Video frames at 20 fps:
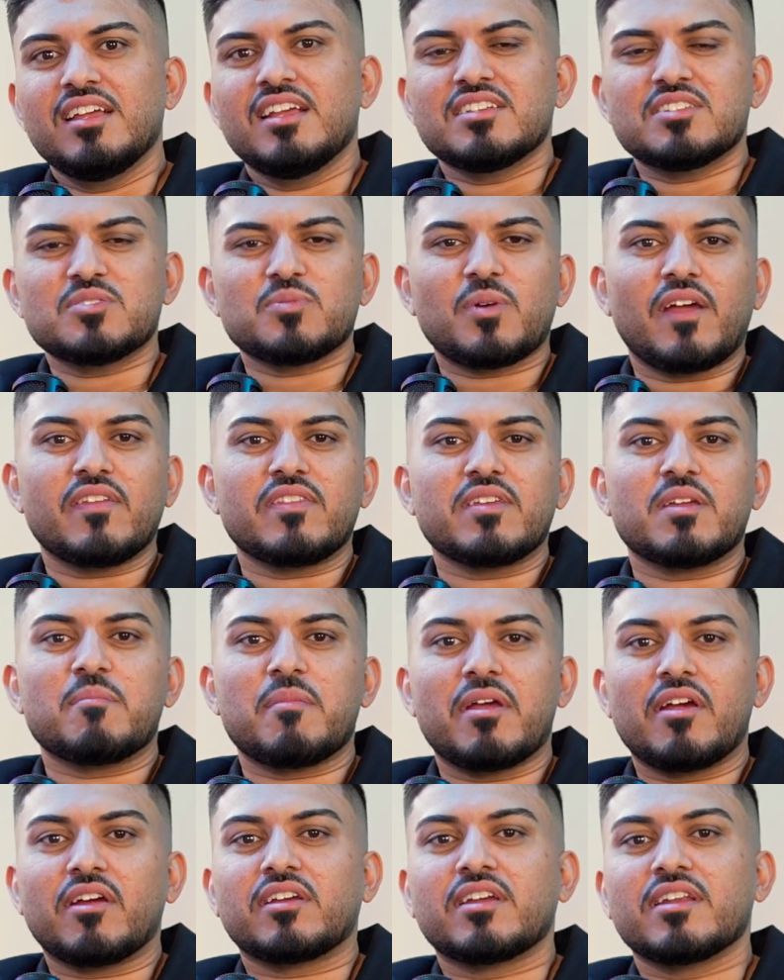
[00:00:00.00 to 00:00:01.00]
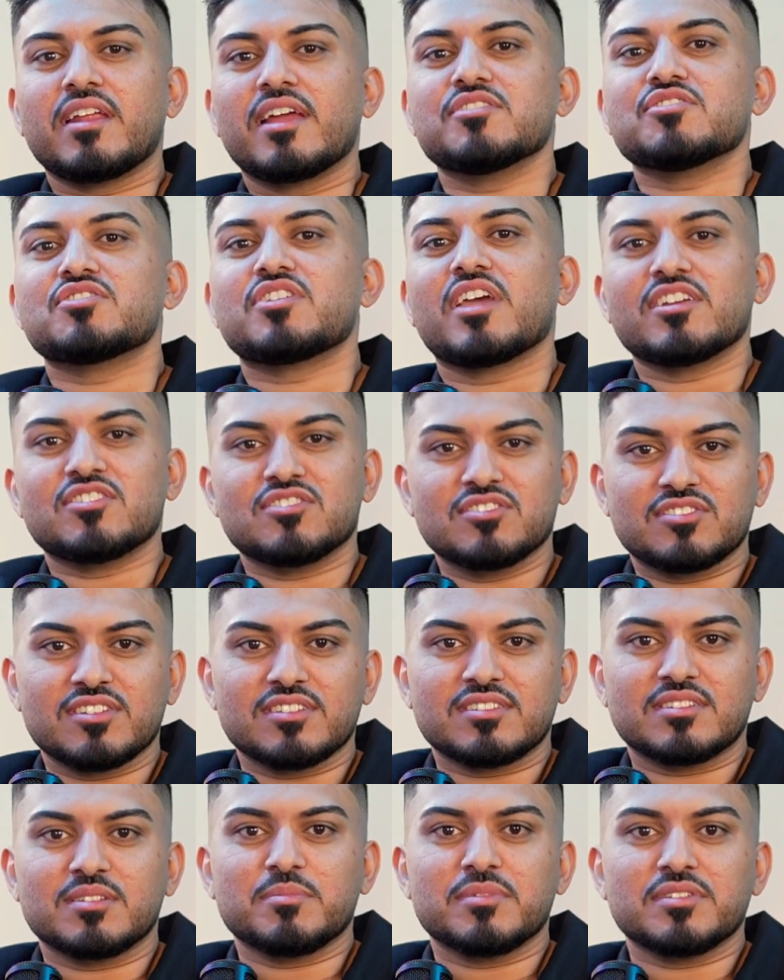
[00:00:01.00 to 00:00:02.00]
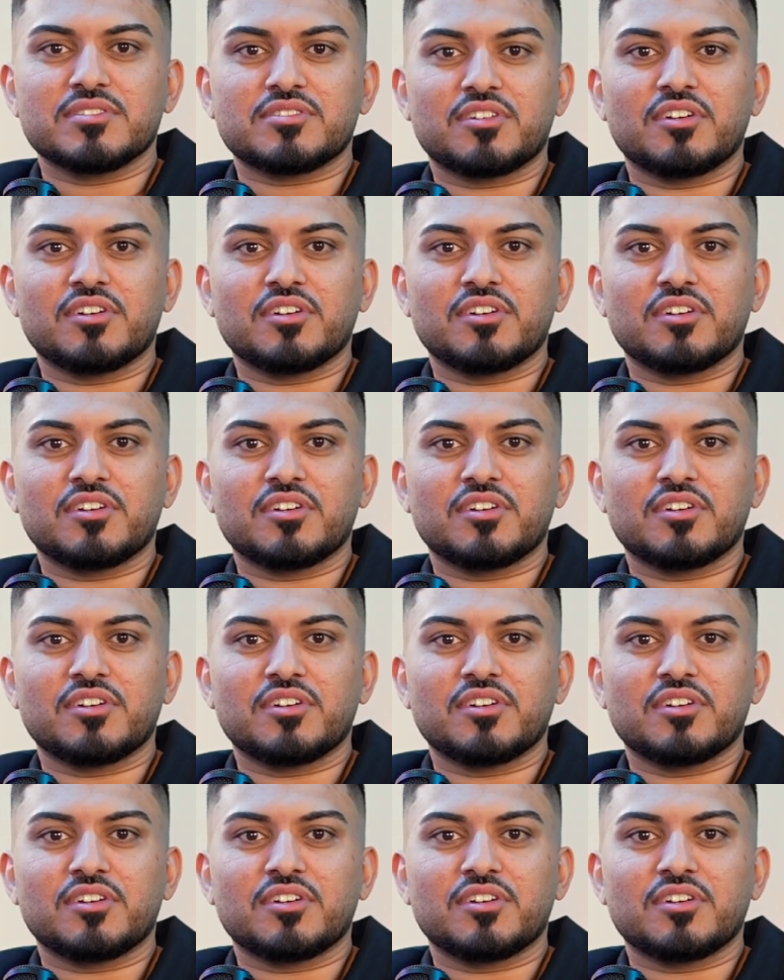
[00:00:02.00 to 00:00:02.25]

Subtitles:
That's why the American education system is